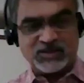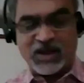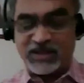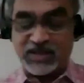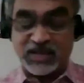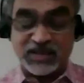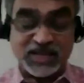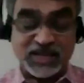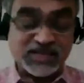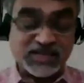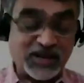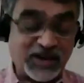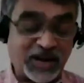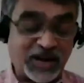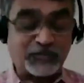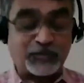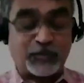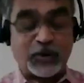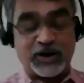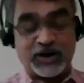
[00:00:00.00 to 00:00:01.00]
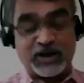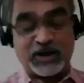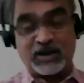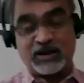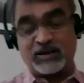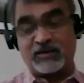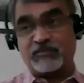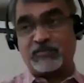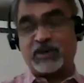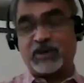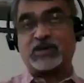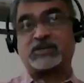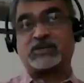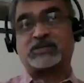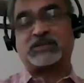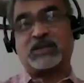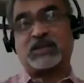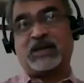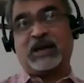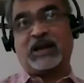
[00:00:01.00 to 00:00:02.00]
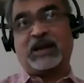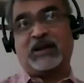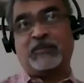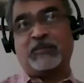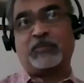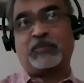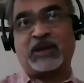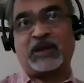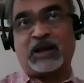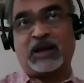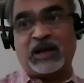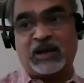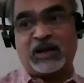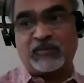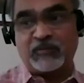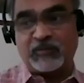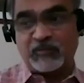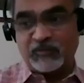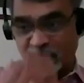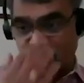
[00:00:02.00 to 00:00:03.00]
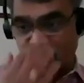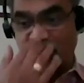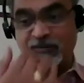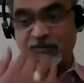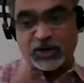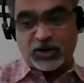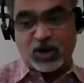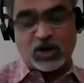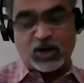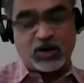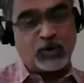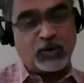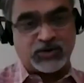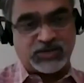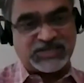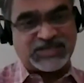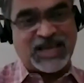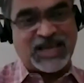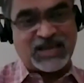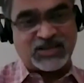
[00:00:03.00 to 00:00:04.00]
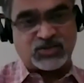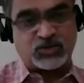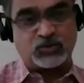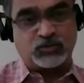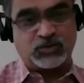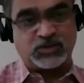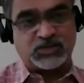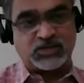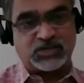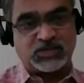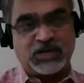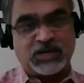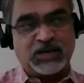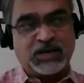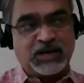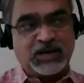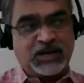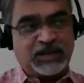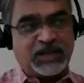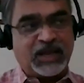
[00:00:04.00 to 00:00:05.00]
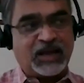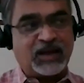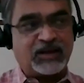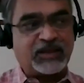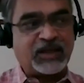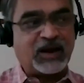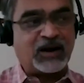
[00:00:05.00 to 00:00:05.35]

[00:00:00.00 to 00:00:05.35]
I think that's a great point, Alan, because when we talk about SaaS tools, the